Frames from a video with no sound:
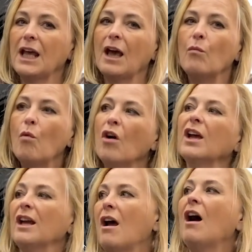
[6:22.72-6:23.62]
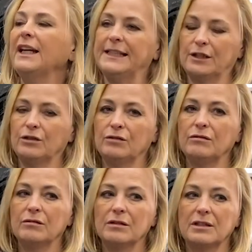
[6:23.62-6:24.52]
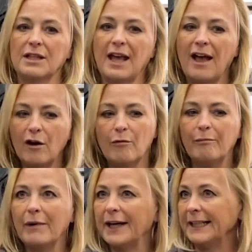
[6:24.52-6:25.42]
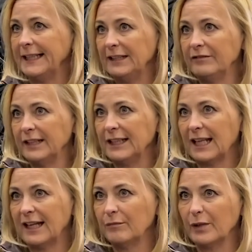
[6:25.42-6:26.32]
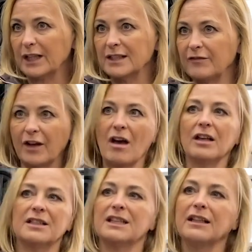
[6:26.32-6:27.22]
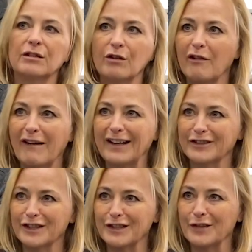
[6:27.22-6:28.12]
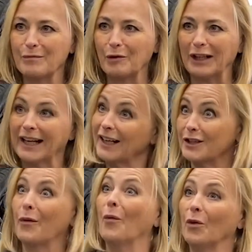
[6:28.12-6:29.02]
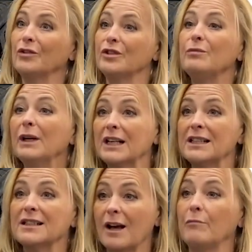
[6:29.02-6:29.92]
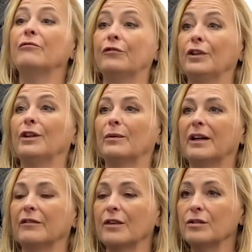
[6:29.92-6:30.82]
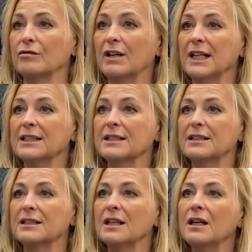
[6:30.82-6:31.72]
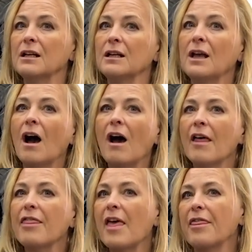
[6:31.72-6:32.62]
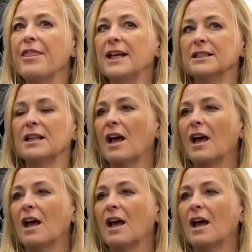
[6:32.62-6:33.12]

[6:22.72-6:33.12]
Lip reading: And what can I do to help my EV then? Because if I can't tinker around under the bonnet, and I don't want to because I'm fully aware of those risks, are there things that